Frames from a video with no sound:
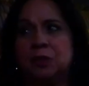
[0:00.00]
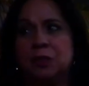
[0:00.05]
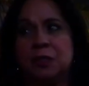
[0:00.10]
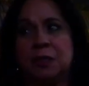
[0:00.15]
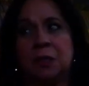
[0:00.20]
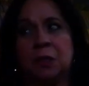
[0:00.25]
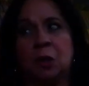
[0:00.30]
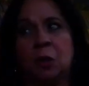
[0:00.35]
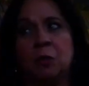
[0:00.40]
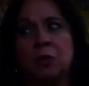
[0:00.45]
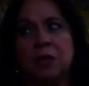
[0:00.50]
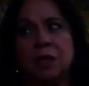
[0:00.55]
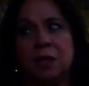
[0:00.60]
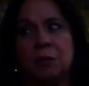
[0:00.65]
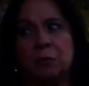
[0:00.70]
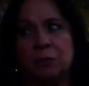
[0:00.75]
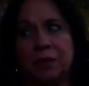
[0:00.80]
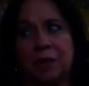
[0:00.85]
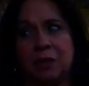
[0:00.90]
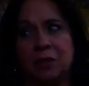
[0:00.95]
She said, no,
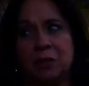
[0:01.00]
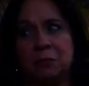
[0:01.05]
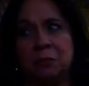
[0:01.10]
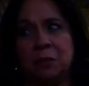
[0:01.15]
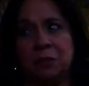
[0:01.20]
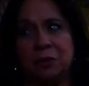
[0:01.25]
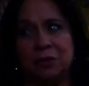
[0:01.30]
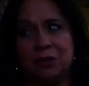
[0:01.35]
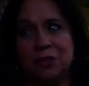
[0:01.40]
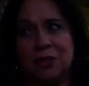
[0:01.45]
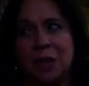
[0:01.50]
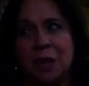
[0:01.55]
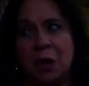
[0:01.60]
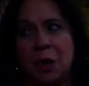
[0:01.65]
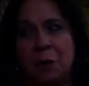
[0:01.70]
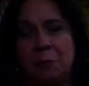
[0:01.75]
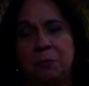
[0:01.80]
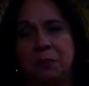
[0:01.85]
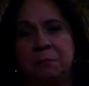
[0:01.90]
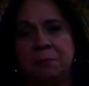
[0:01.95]
without, without your mother's
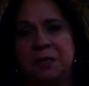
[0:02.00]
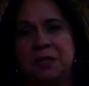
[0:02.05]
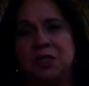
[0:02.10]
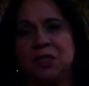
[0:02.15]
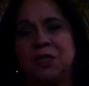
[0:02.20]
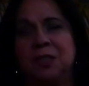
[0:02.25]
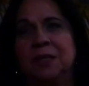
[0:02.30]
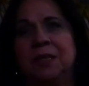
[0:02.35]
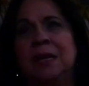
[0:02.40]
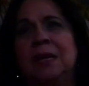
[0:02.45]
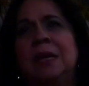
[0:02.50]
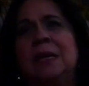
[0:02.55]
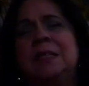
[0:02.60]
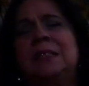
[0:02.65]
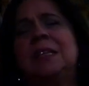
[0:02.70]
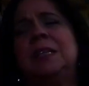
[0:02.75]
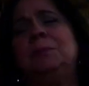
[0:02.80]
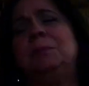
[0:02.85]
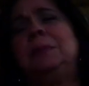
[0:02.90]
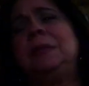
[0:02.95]
permission. I
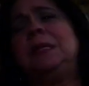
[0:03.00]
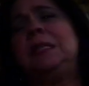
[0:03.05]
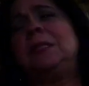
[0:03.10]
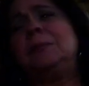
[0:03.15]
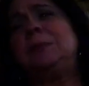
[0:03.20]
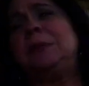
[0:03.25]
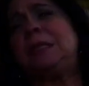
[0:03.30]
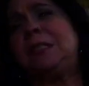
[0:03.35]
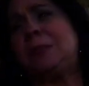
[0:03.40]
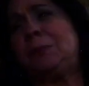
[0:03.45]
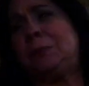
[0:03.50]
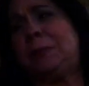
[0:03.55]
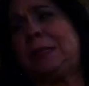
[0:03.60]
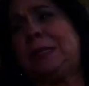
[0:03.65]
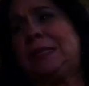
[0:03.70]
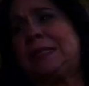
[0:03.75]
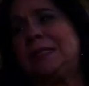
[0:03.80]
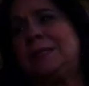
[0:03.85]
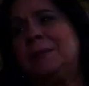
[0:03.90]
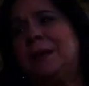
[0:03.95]
said, please, please,
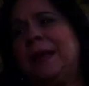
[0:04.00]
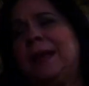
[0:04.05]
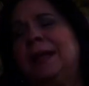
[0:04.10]
please.